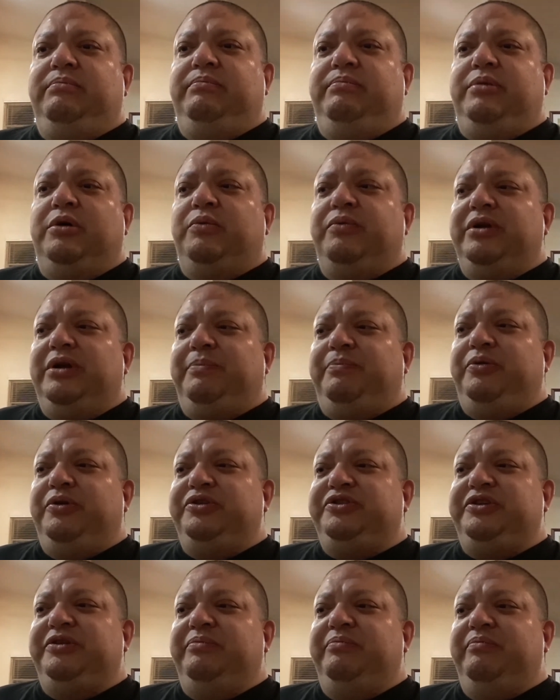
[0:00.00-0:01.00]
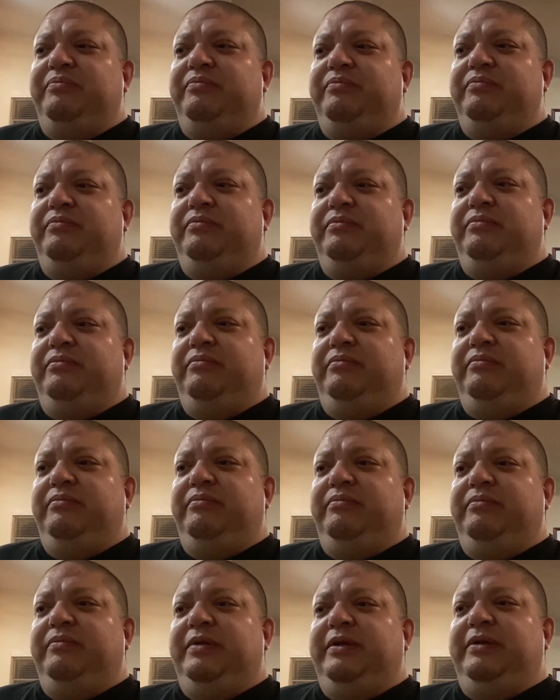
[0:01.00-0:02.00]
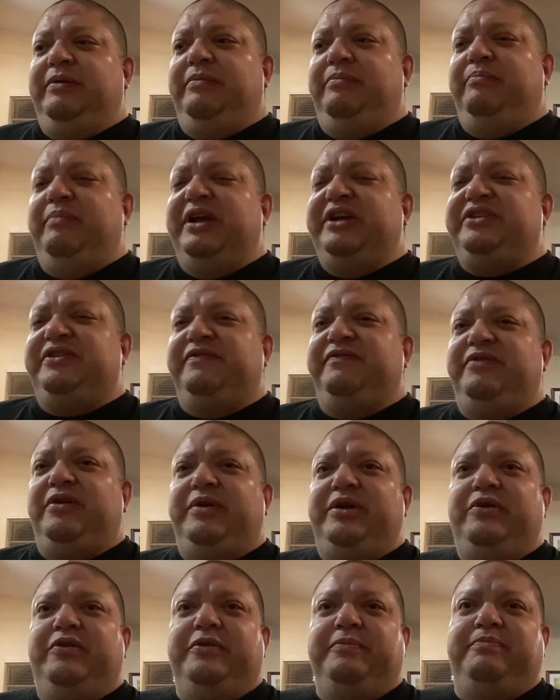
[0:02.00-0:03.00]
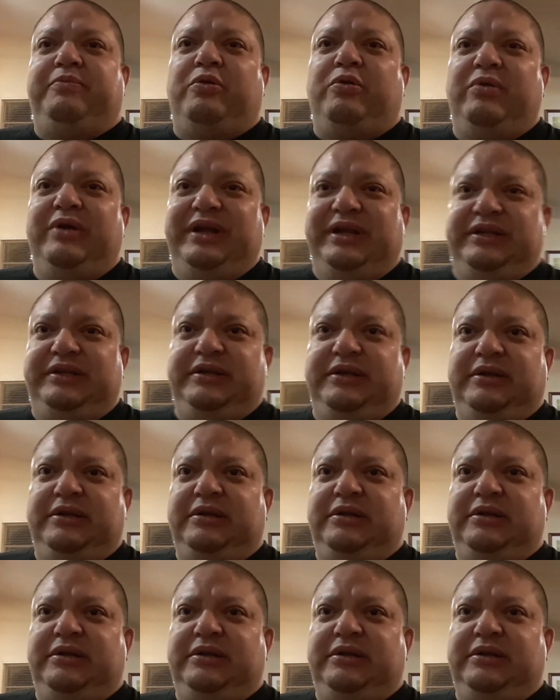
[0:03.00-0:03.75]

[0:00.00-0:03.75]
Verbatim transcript: But when a person makes a very good point,